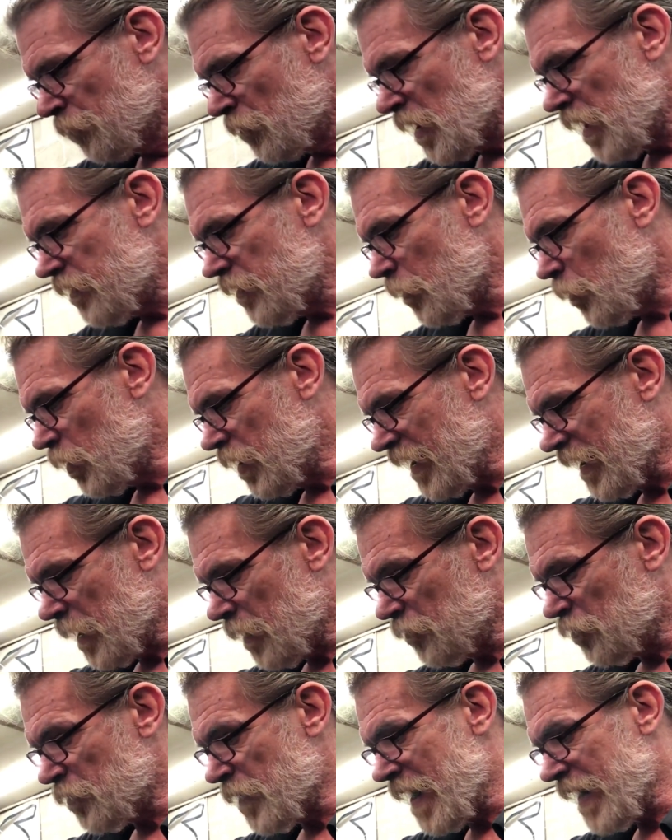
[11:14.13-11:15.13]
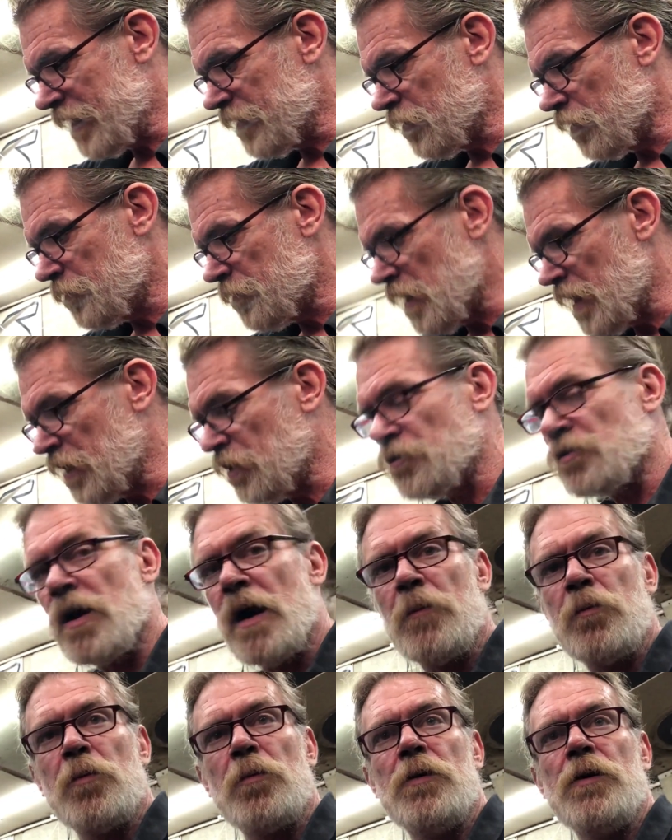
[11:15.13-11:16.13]
And then when it comes back into the body
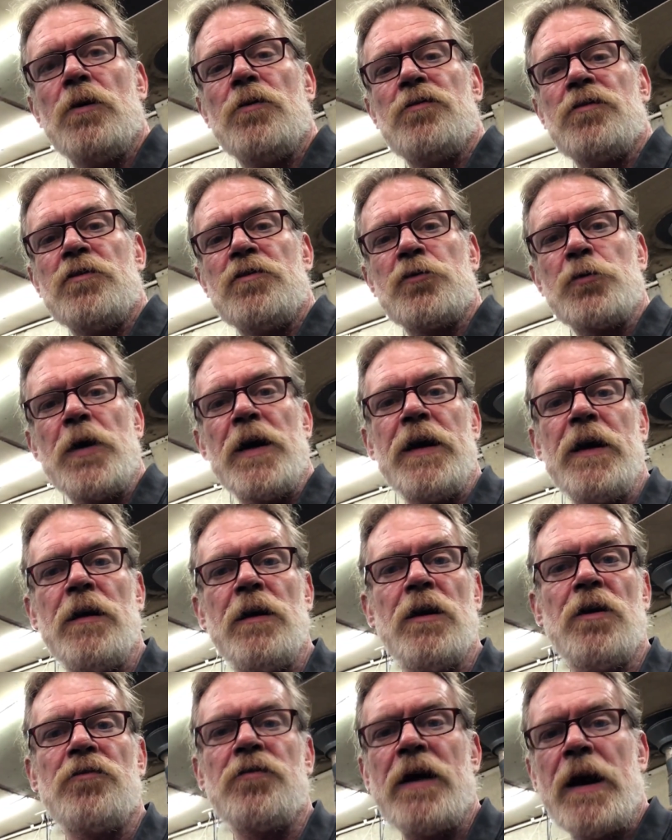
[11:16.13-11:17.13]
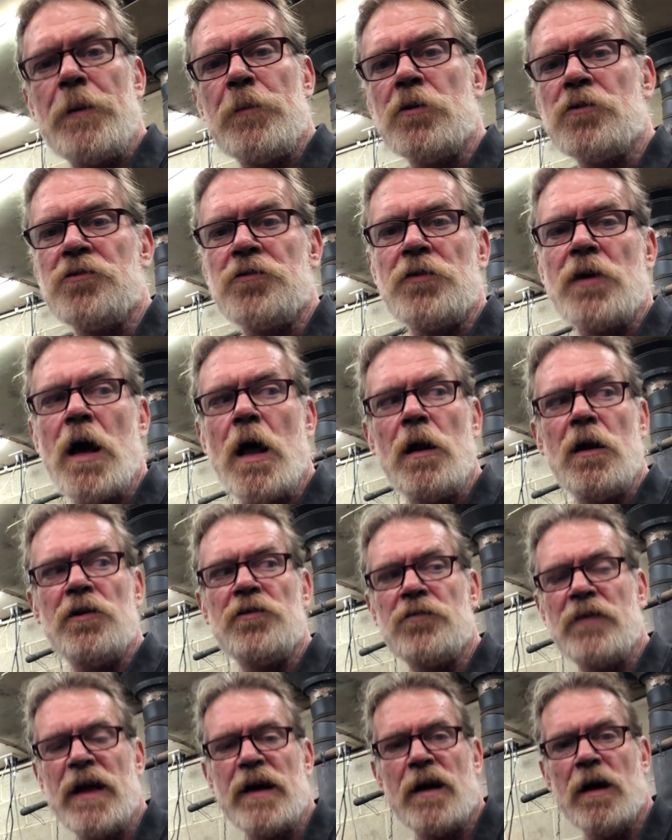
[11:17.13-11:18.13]
shop, we'll be using shrinking disc hammers and
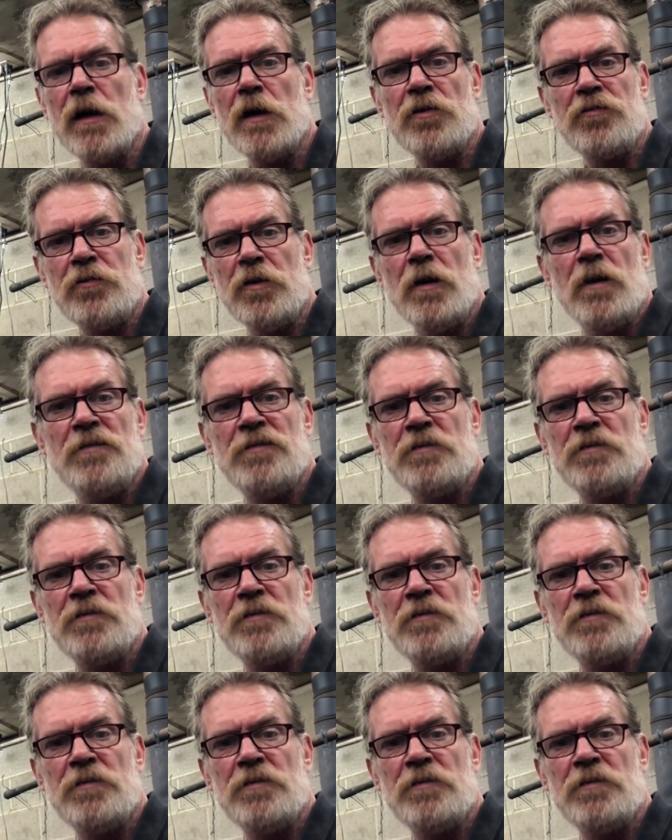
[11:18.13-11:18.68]
dollies, that kind of stuff.